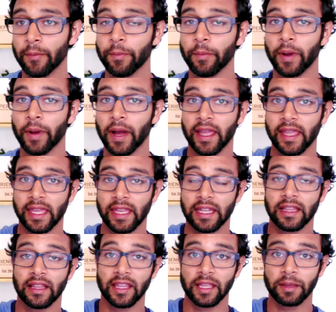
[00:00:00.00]
up by
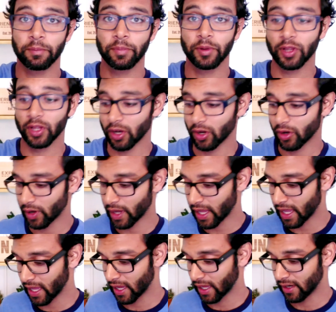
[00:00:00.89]
hitting the link below,
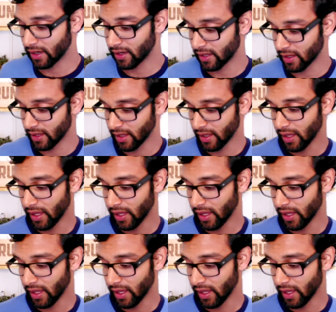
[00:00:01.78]
and